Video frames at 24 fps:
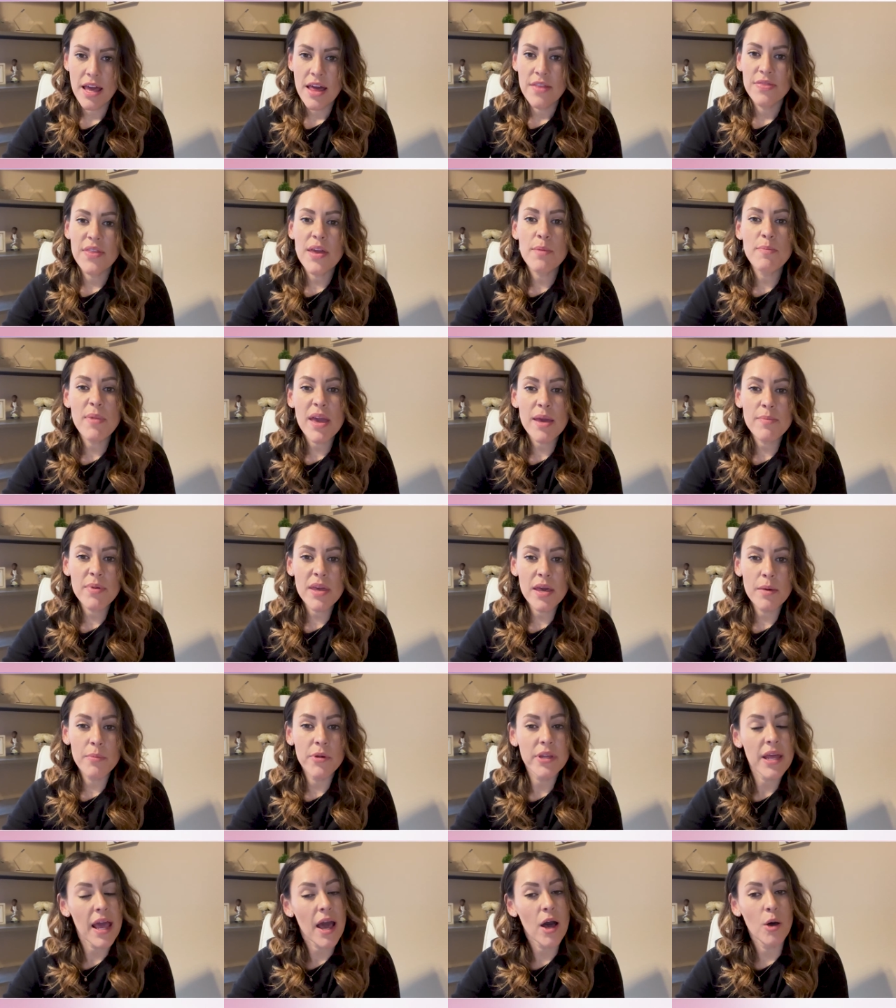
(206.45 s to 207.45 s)
They may be
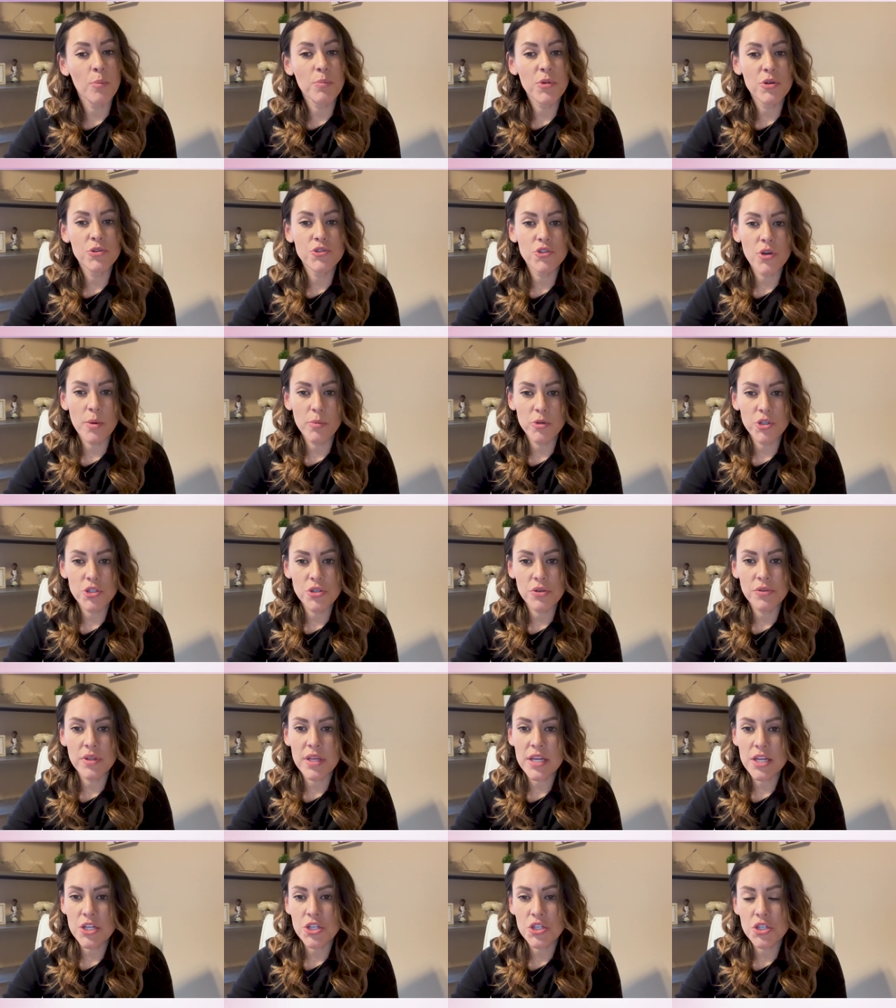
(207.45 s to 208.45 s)
able to help you troubleshoot
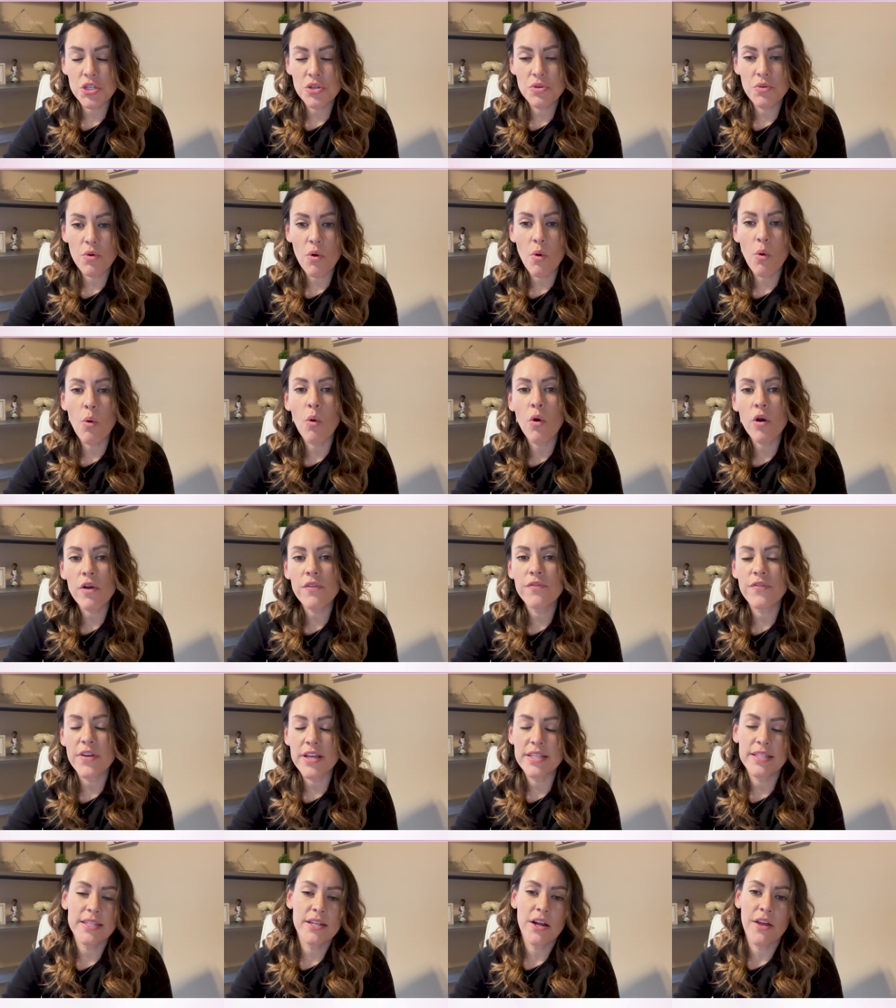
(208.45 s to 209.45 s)
the issue or
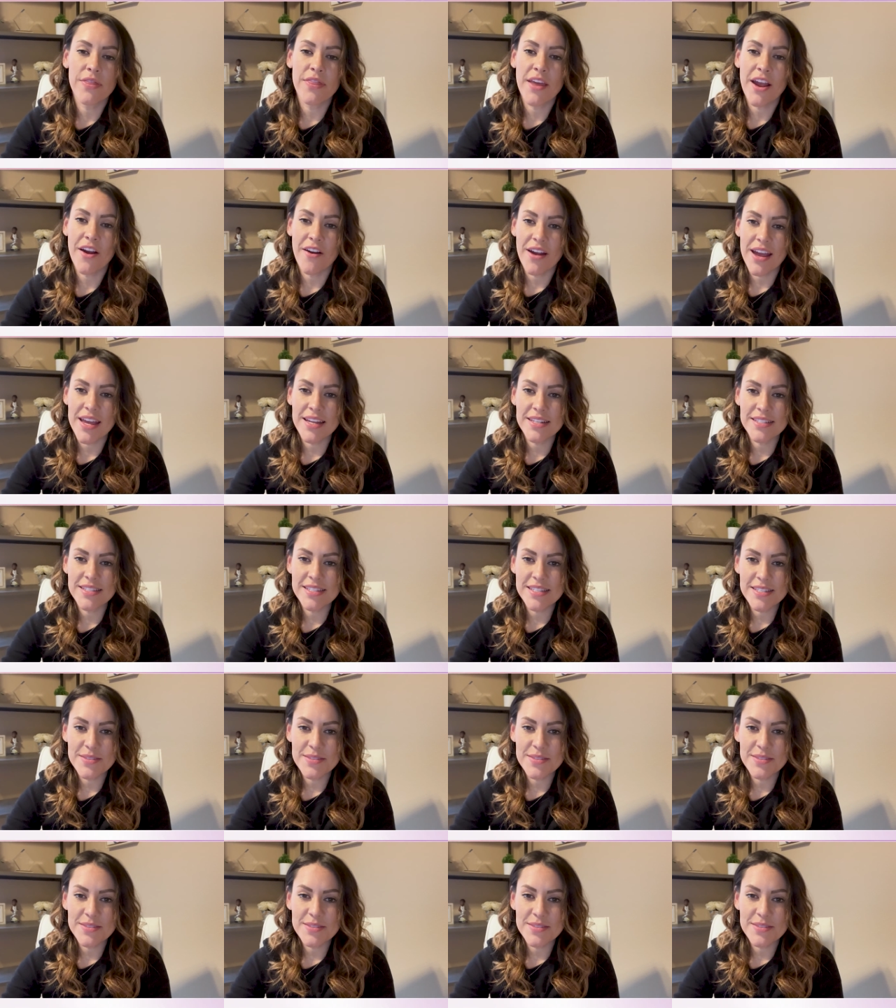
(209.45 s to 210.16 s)
fix it on their end.